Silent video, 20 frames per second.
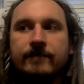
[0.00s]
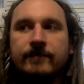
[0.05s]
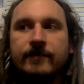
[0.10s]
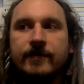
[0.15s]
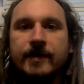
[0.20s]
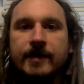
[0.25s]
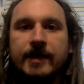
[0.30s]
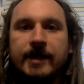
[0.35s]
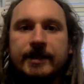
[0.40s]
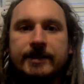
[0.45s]

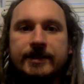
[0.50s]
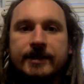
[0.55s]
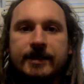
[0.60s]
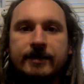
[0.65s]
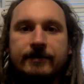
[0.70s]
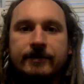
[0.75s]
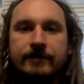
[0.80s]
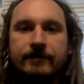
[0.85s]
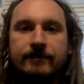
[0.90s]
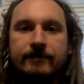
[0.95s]
realizing
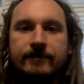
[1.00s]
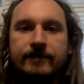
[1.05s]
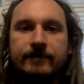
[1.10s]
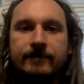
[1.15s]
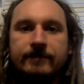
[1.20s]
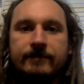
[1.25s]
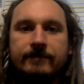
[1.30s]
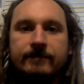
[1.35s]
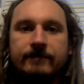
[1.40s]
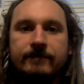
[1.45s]
it
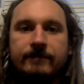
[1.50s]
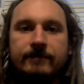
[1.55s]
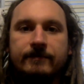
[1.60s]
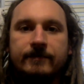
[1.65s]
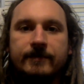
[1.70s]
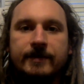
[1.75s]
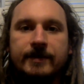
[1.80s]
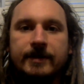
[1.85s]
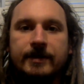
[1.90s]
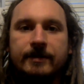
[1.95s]

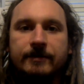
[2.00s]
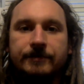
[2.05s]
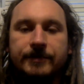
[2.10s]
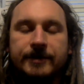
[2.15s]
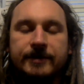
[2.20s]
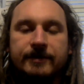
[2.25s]
either was